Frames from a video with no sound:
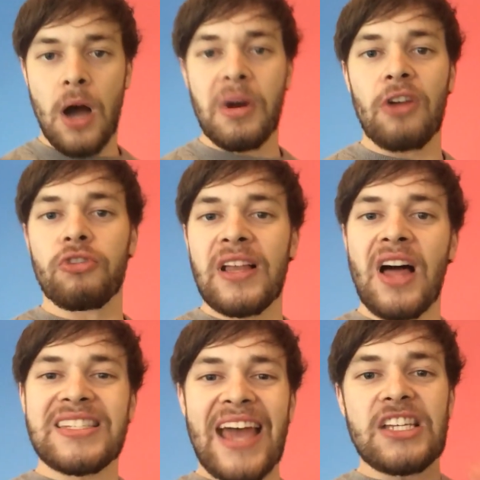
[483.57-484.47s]
I'm going to
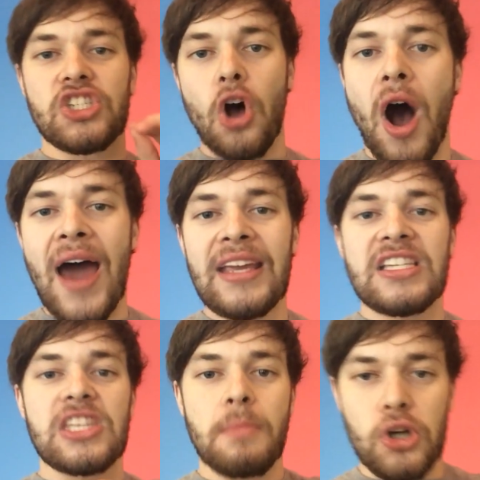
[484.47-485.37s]
realize anxiety
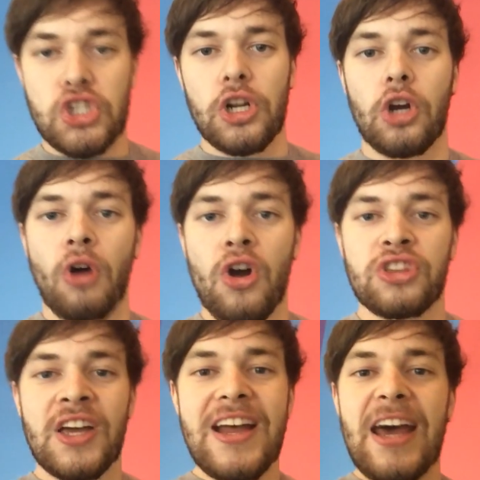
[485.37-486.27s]
is the emotion of
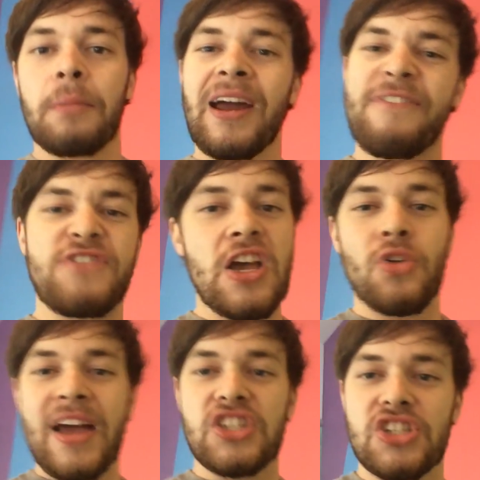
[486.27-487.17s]
growth, and I'm going to
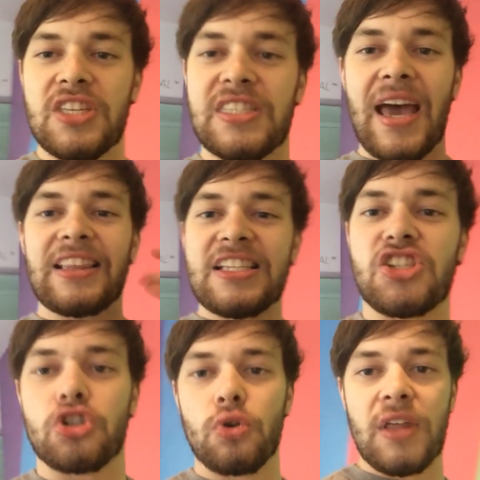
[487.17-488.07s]
feel anxious and say,
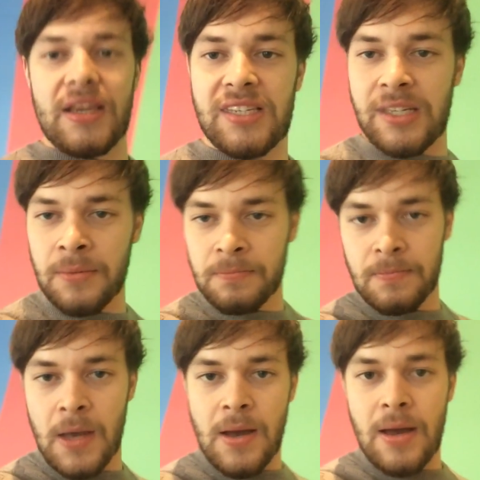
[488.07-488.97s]
let's do this.